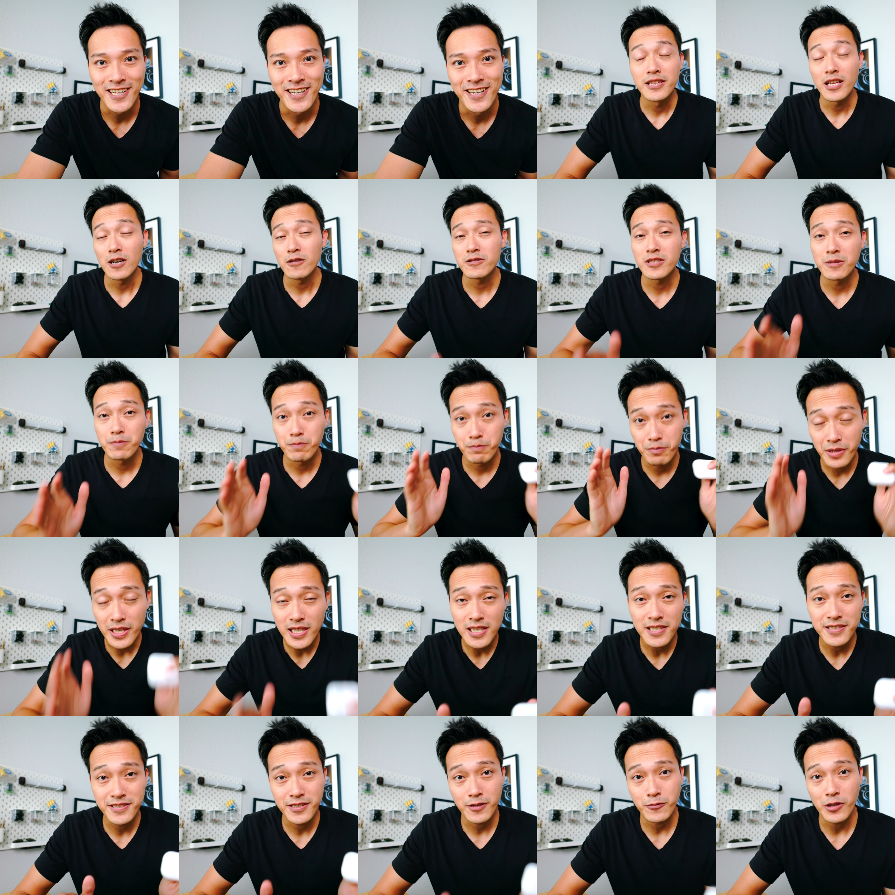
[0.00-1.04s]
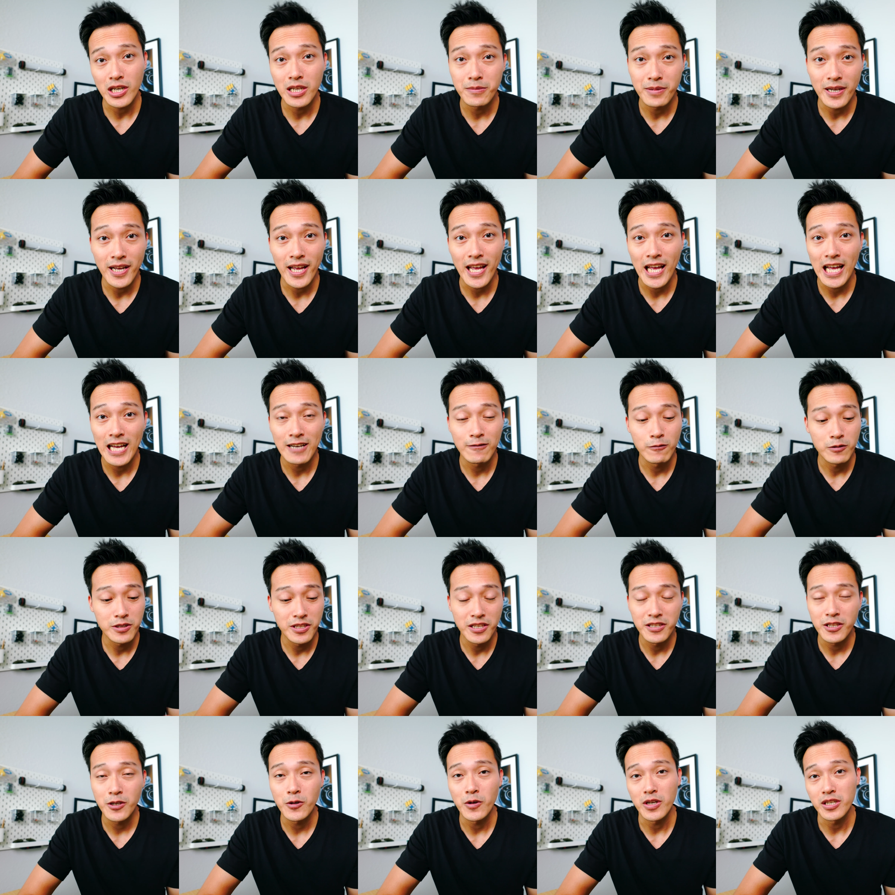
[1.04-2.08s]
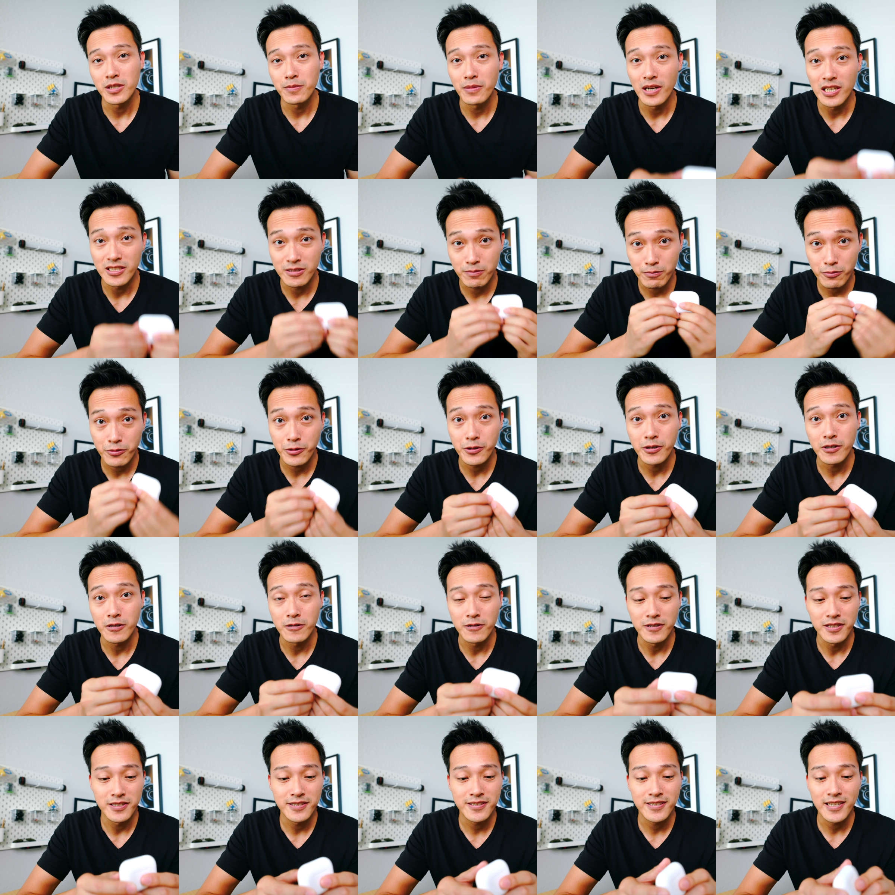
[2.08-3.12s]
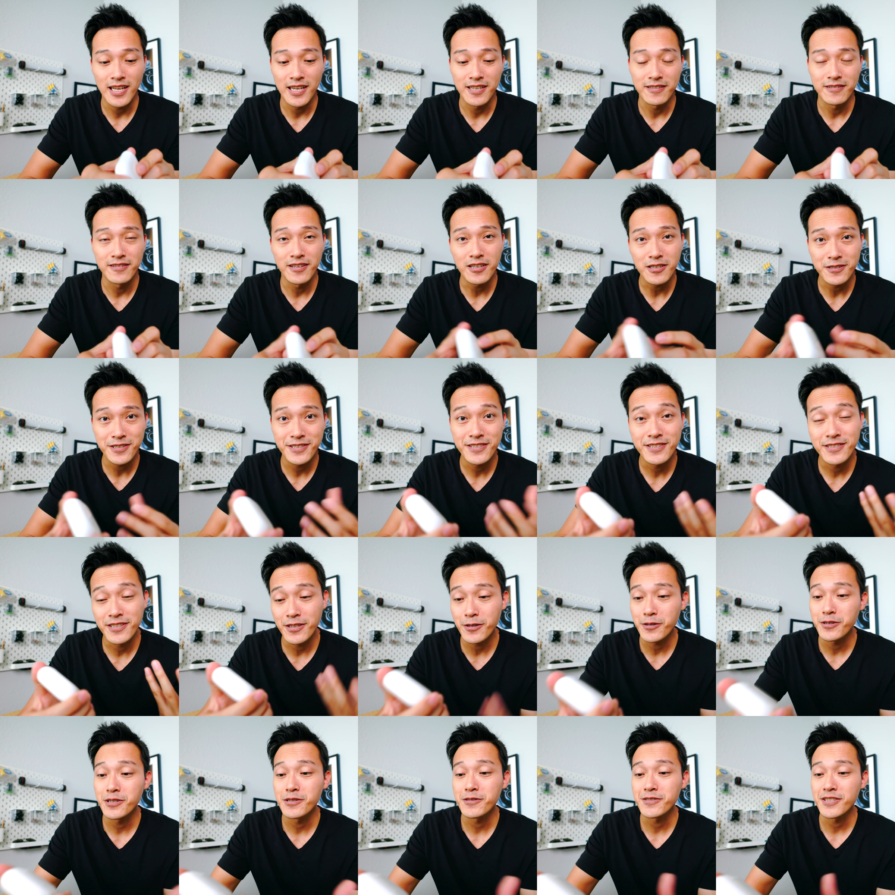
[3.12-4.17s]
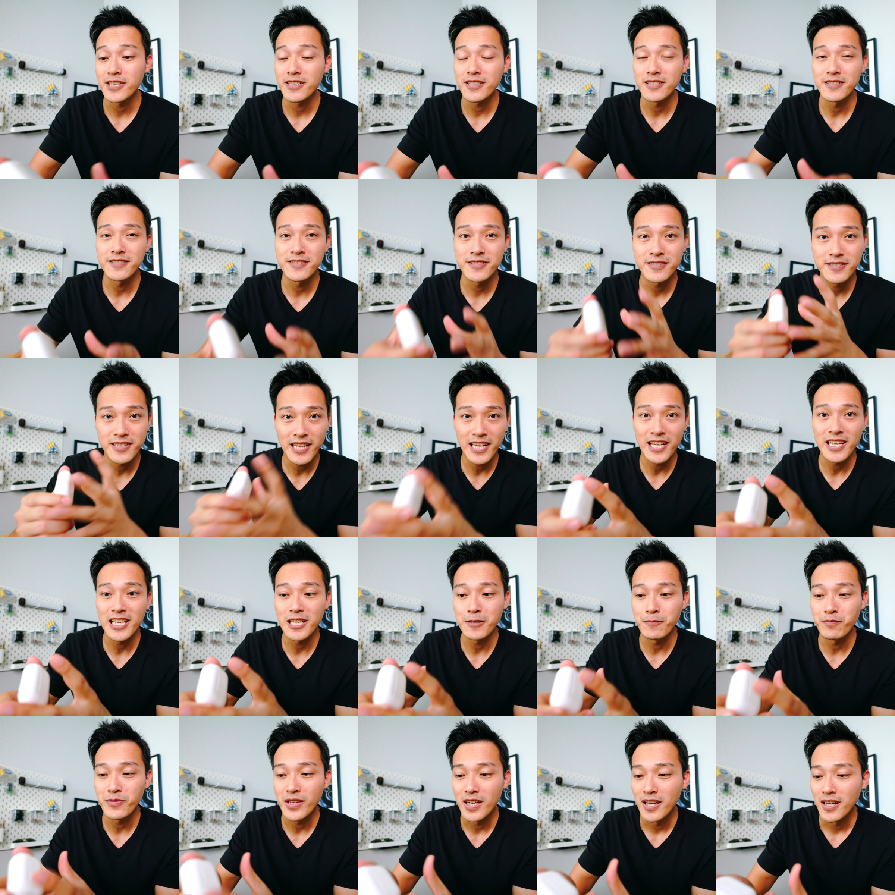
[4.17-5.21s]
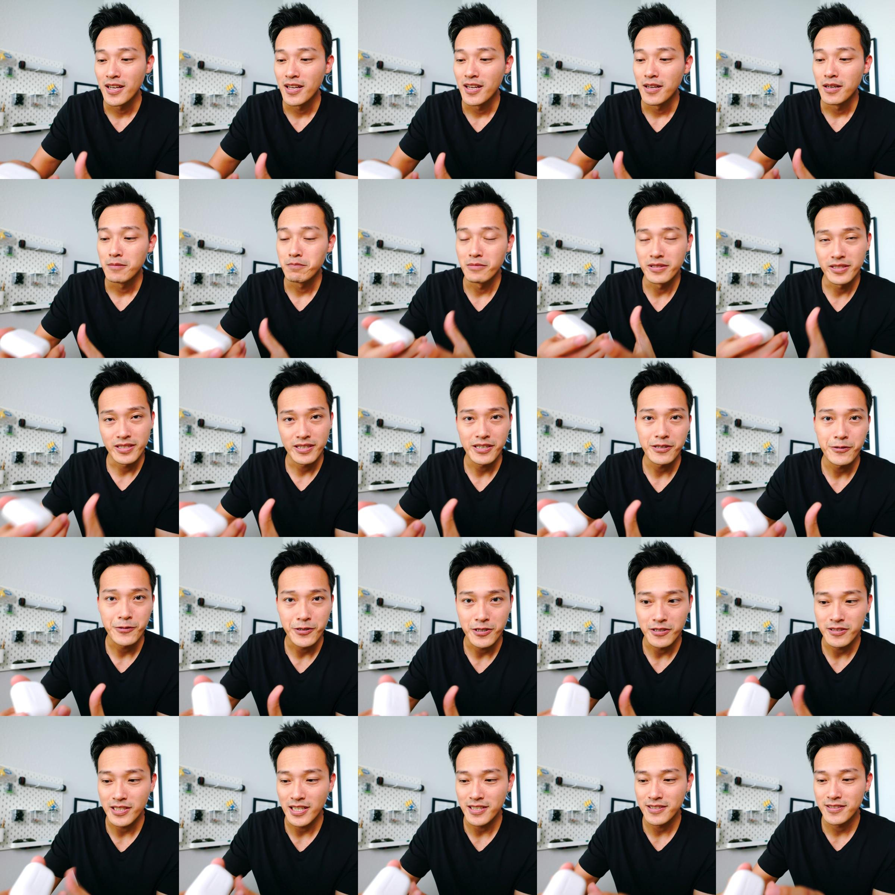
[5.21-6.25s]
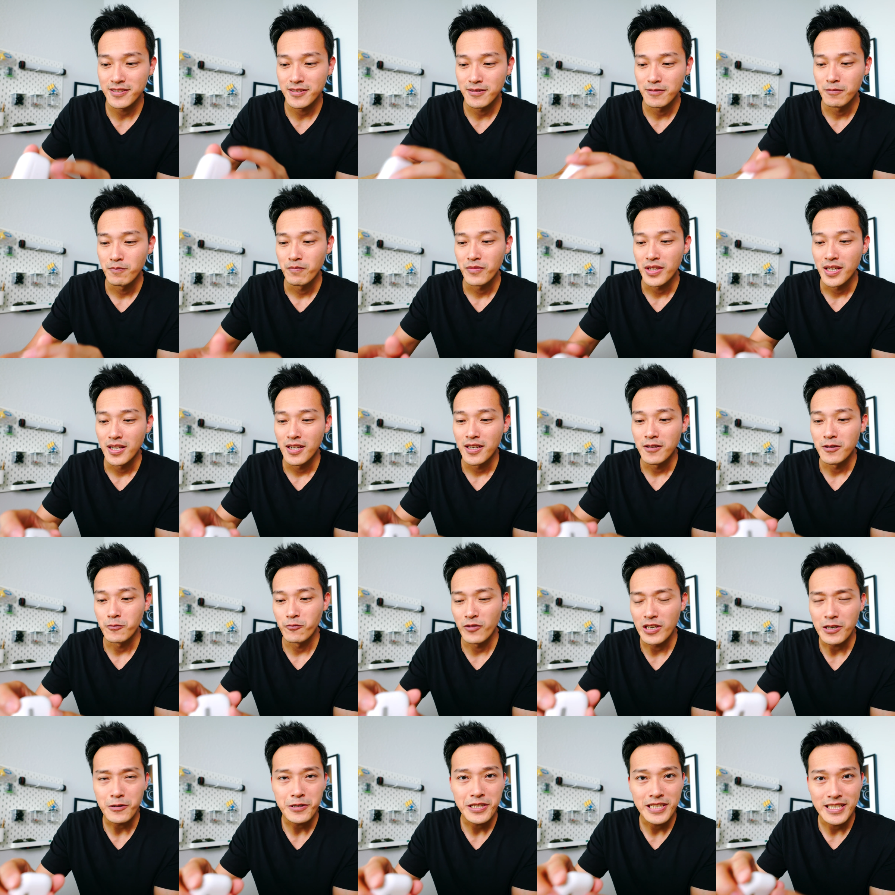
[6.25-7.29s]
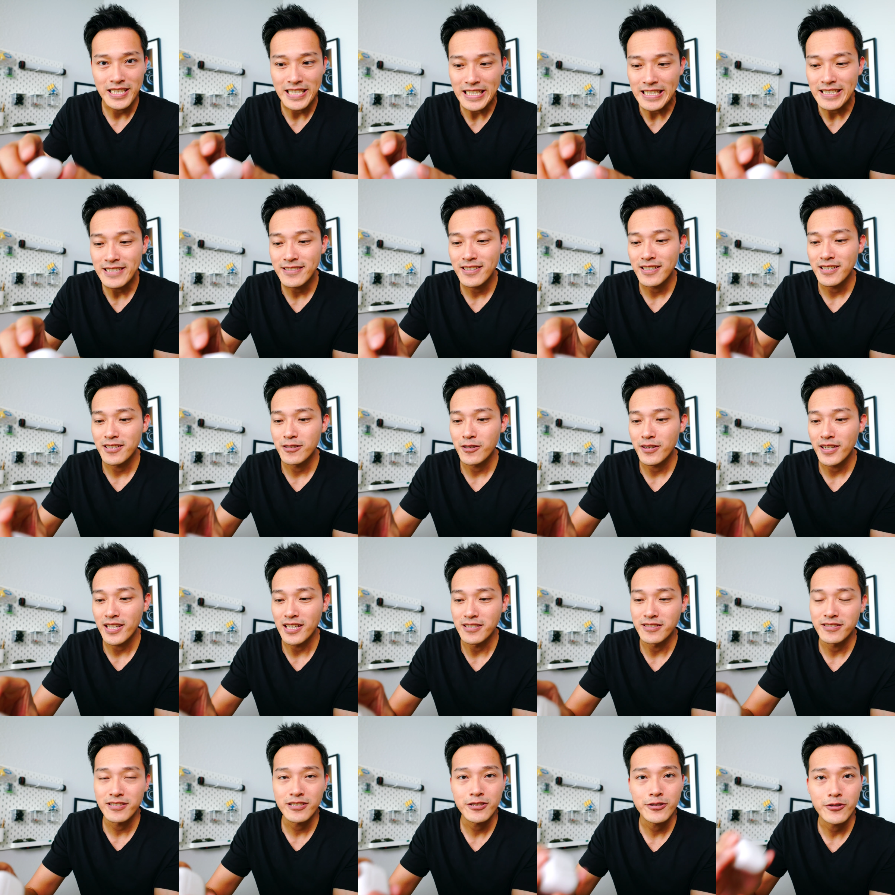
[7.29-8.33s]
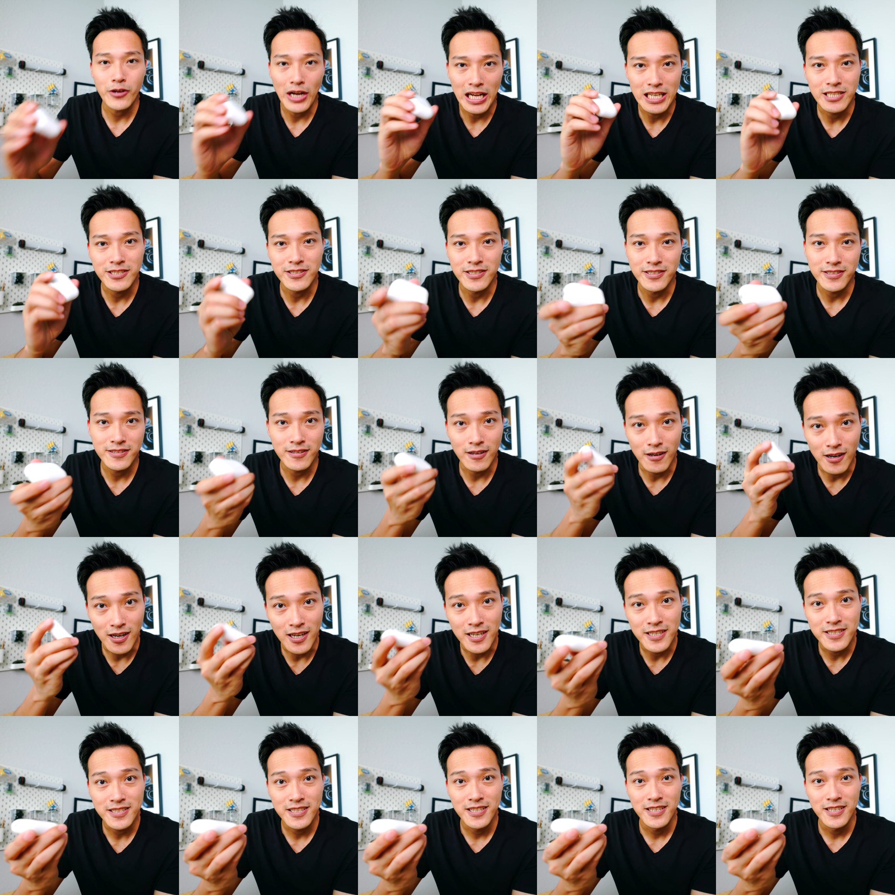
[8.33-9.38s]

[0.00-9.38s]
Now, the biggest gripe I have with the new AirPods Pro is that they're still using the same material that's very easy to get scratches on.